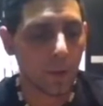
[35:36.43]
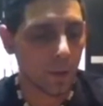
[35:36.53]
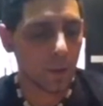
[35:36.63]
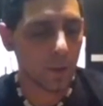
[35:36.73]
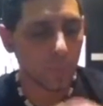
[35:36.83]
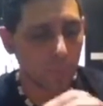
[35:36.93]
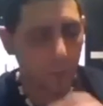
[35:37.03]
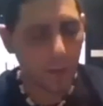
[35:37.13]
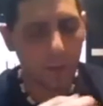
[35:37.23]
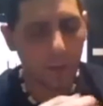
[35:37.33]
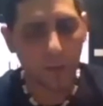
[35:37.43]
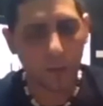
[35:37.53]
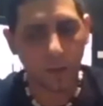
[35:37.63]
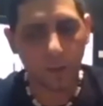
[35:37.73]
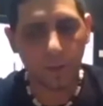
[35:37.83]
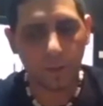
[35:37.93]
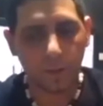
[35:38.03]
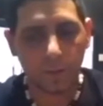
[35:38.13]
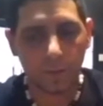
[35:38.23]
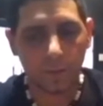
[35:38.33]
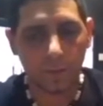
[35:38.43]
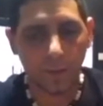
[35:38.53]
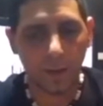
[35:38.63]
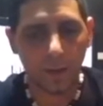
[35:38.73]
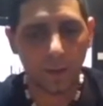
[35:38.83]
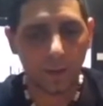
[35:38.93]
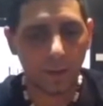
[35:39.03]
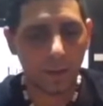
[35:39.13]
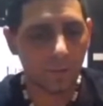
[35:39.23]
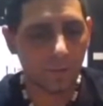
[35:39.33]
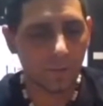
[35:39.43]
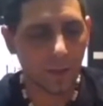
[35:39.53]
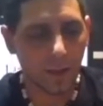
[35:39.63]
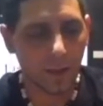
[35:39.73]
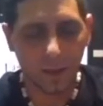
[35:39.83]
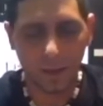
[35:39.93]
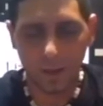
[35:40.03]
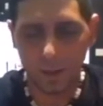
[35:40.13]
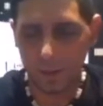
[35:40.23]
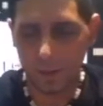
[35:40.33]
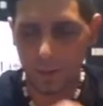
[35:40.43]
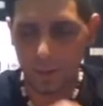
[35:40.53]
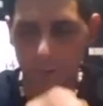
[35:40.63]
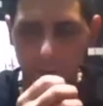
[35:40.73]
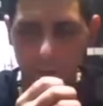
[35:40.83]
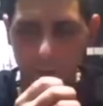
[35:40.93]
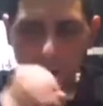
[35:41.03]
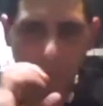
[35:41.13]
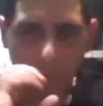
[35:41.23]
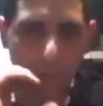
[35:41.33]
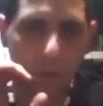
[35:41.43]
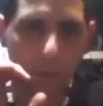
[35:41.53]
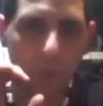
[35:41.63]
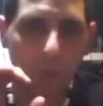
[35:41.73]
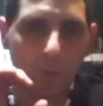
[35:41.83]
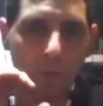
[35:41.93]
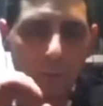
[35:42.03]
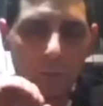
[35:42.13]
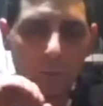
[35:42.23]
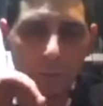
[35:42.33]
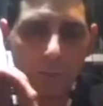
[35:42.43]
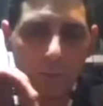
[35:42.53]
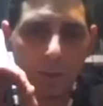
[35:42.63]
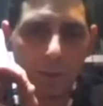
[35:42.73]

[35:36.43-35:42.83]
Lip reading: complete the circuit. Okay. Infinity is a complete circle. All right.